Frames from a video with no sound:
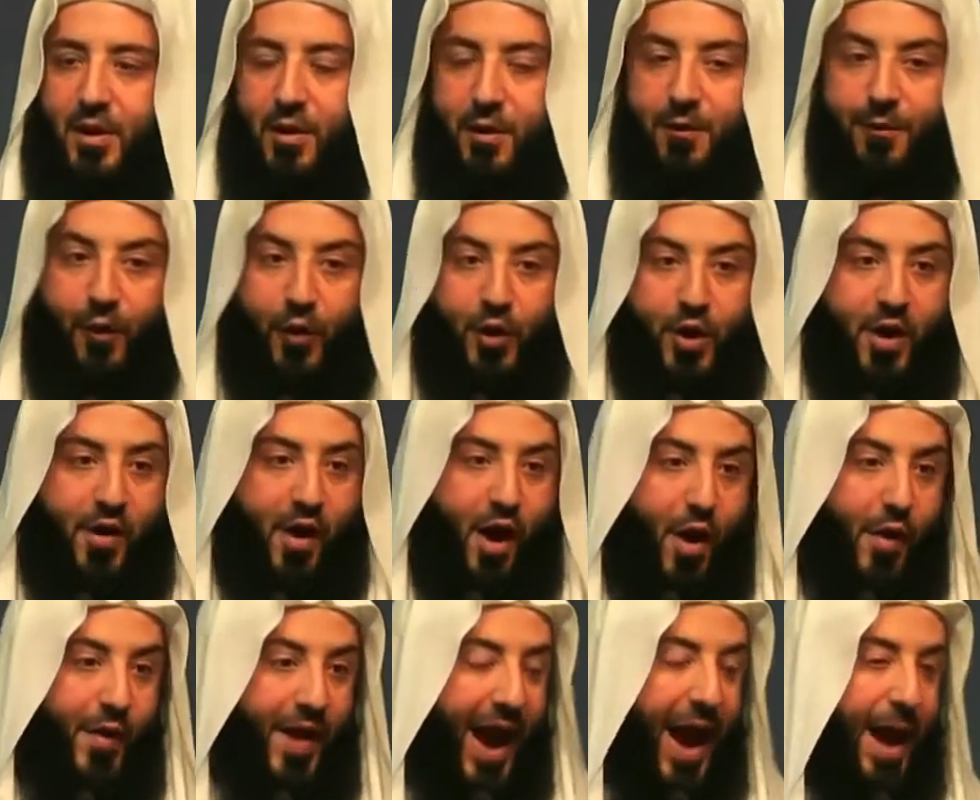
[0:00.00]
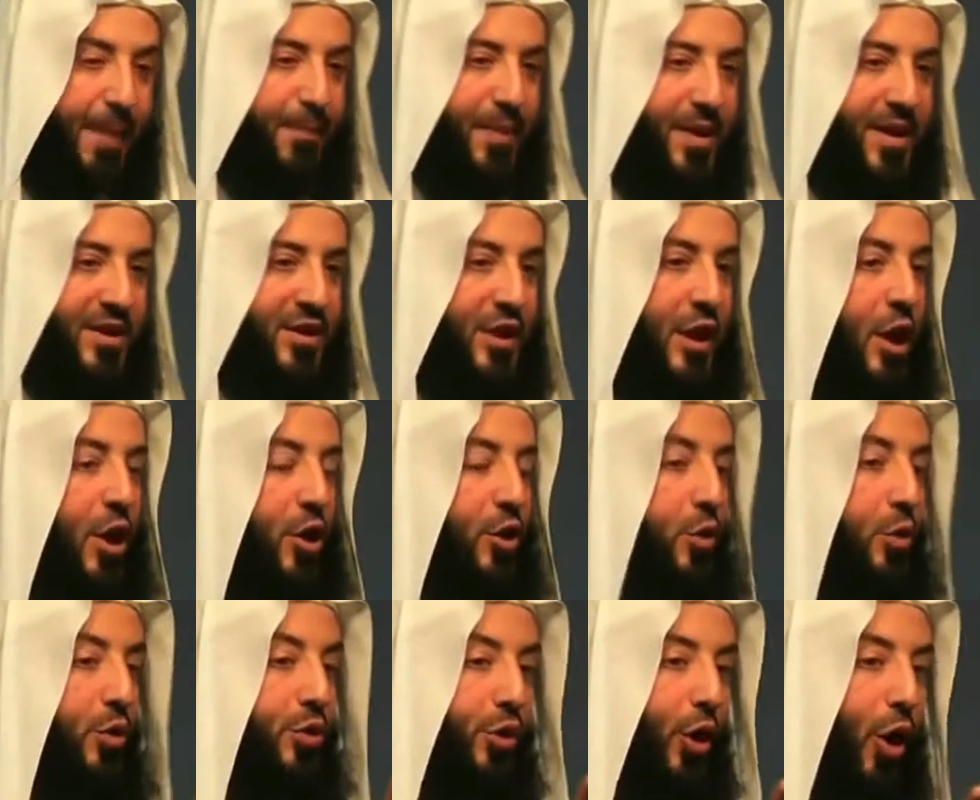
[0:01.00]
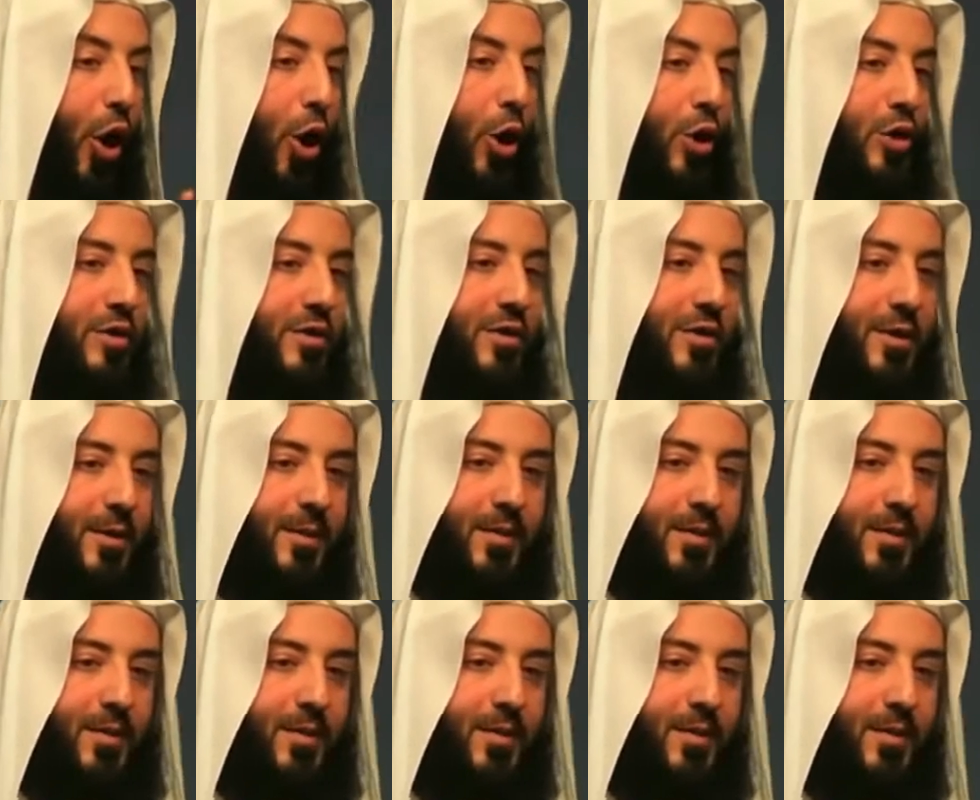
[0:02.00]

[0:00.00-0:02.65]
for your own happiness. You thought